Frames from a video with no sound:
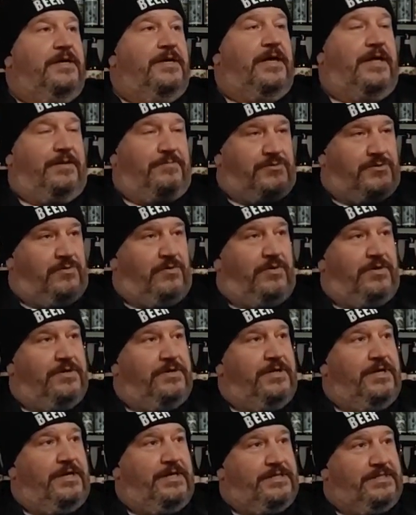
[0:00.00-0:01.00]
And I'm
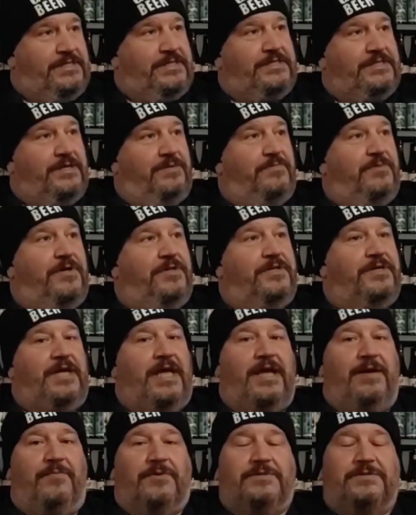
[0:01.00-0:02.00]
scrolling, and I see something on the
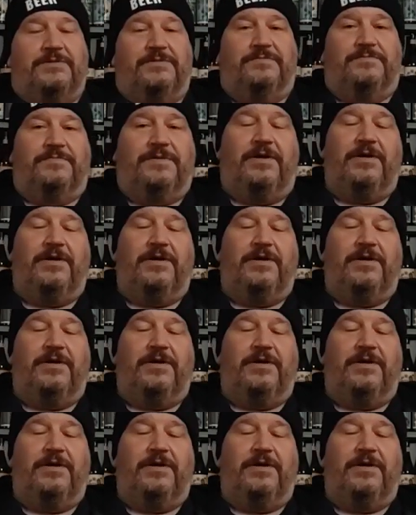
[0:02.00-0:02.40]
Camerons.